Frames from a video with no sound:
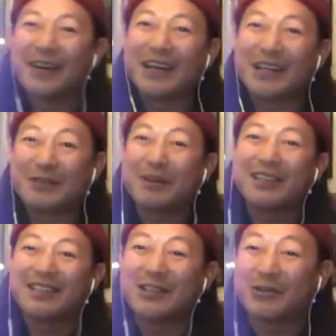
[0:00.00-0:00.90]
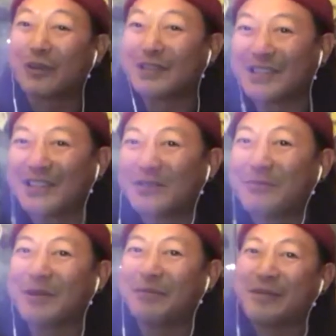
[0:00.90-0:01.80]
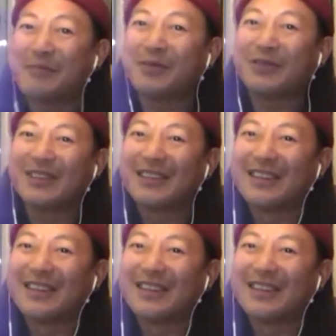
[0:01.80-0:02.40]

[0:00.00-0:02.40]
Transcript: is because he trusted too many people.